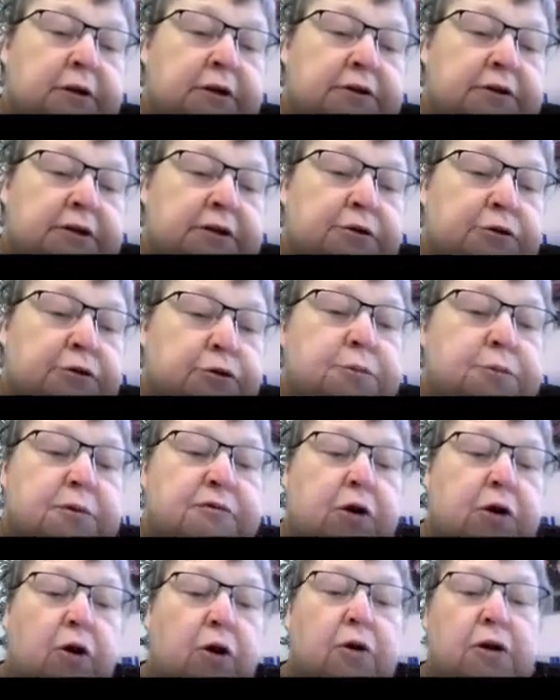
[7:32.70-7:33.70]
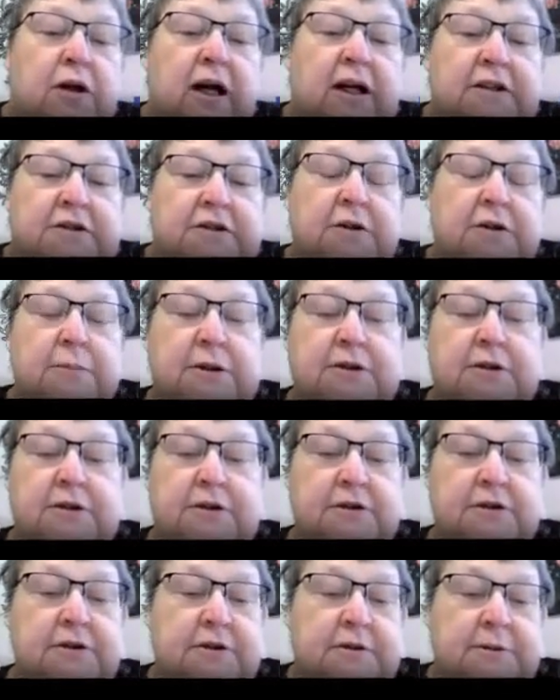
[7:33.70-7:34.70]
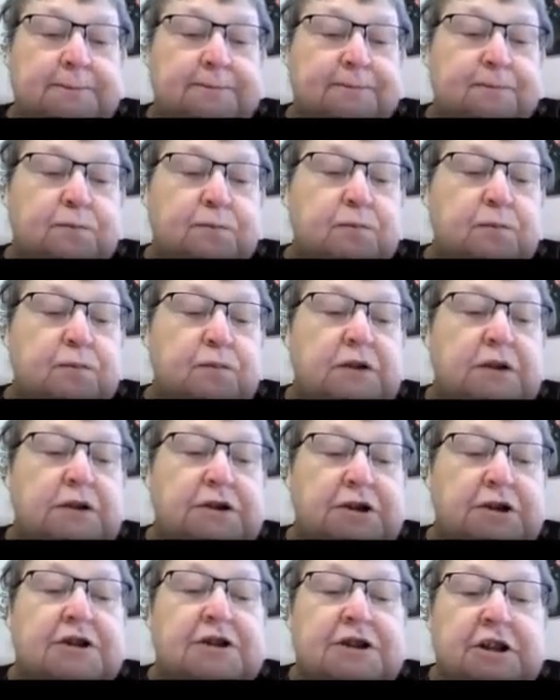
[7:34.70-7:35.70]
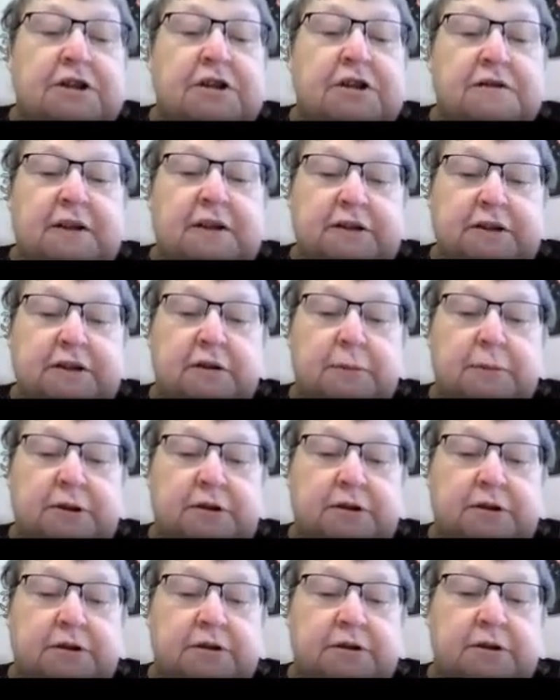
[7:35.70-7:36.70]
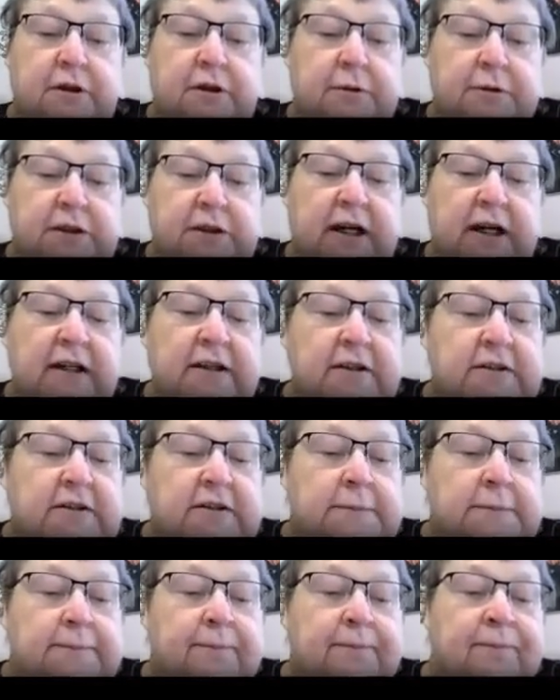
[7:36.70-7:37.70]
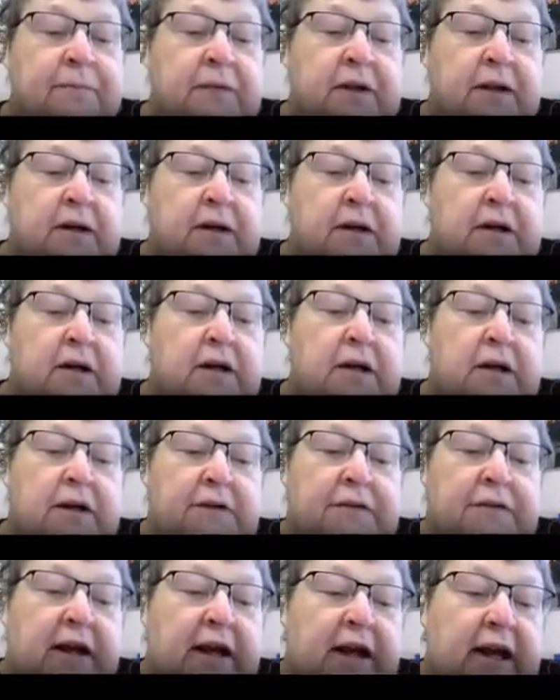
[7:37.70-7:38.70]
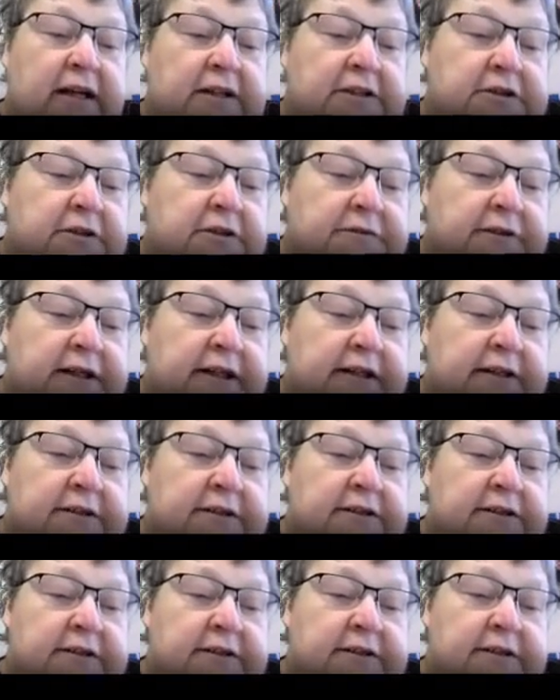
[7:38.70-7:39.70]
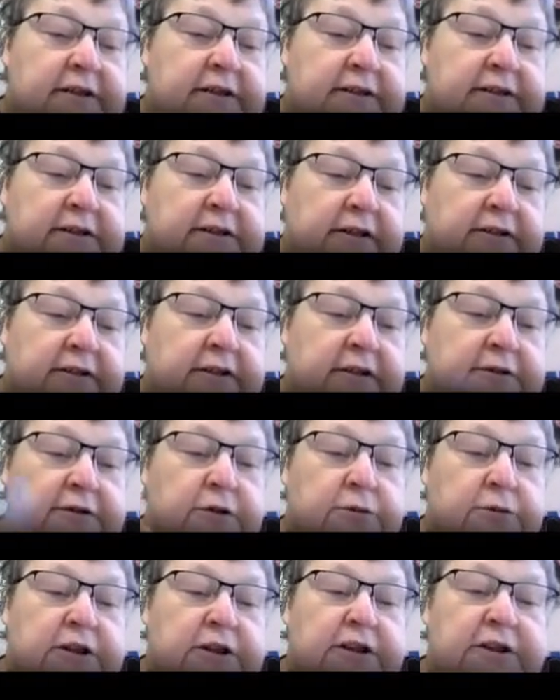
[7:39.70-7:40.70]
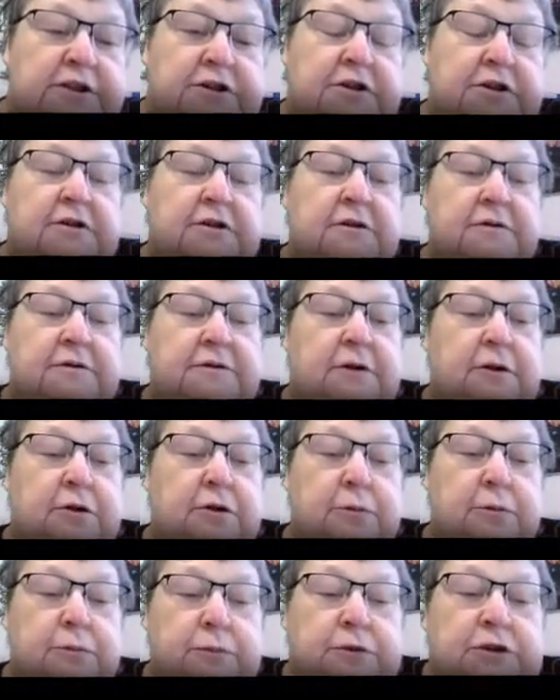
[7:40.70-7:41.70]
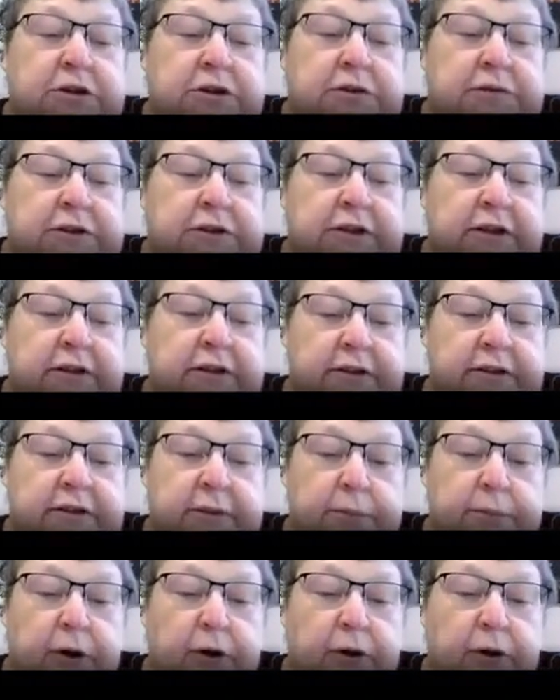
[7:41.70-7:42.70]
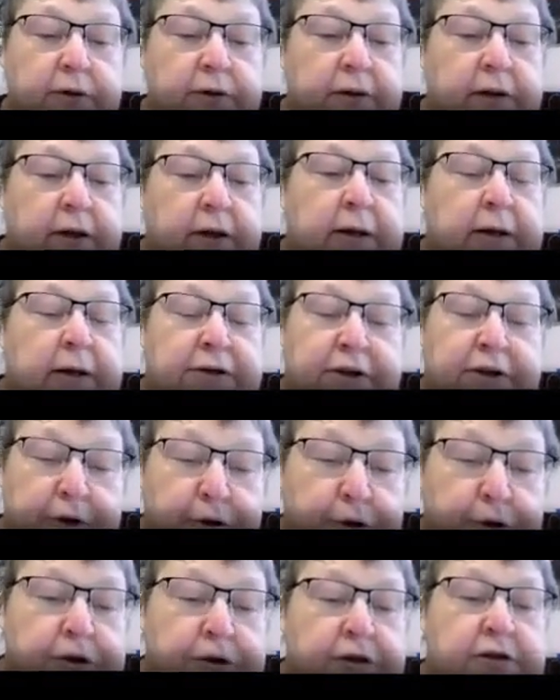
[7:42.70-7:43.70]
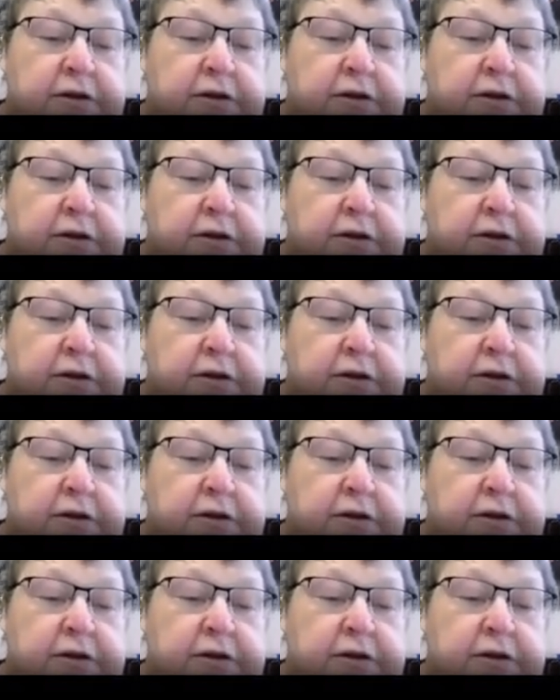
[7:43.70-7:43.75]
the group of all isometries, surjective isometries on X. The S of X is the standard notation for sphere and the ball, the unit